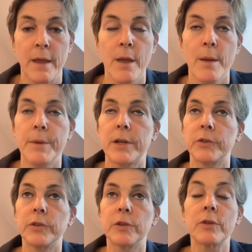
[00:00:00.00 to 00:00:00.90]

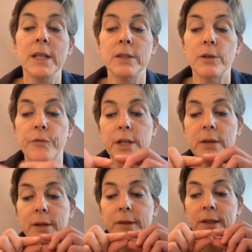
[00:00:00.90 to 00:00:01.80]
Because your
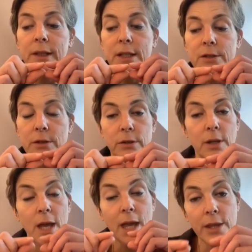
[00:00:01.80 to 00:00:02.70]
radiofrequency lesion
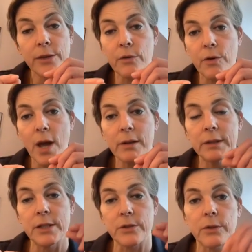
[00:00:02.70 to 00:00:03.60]
and your cryo
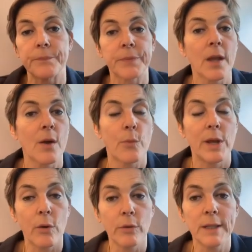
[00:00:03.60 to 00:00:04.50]
lesion will
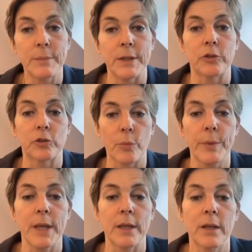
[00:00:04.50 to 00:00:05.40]
only be so
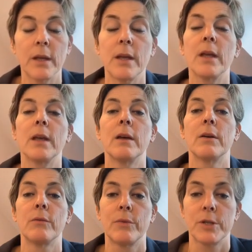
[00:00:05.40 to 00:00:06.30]
big,
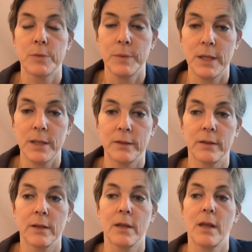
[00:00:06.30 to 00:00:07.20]
which means
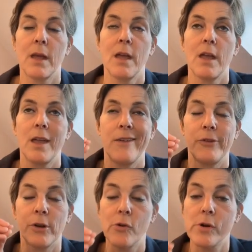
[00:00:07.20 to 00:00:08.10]
if
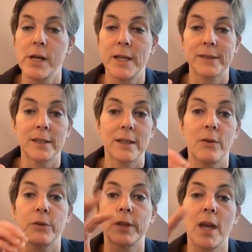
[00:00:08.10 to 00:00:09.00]
your local anesthetic
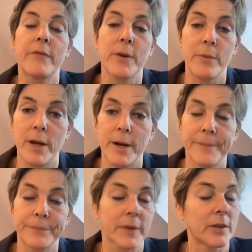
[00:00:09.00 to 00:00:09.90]
goes everywhere,
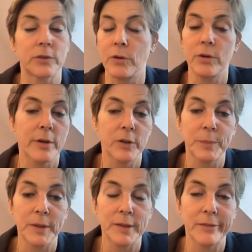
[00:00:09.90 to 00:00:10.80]
it's no longer
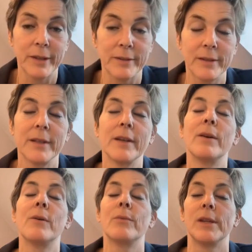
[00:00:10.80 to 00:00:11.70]
specific.
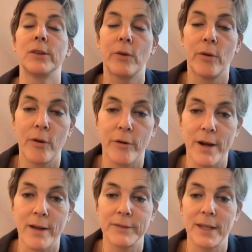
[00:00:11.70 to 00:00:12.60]
We no longer
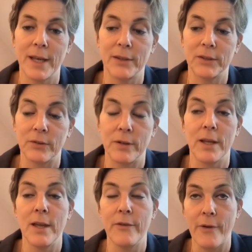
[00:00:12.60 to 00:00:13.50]
have the answer
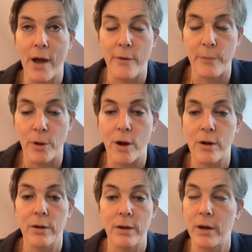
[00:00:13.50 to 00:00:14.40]
if our
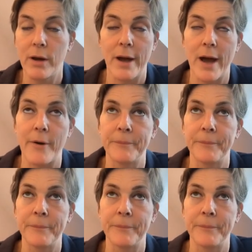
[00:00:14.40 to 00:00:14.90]
block, our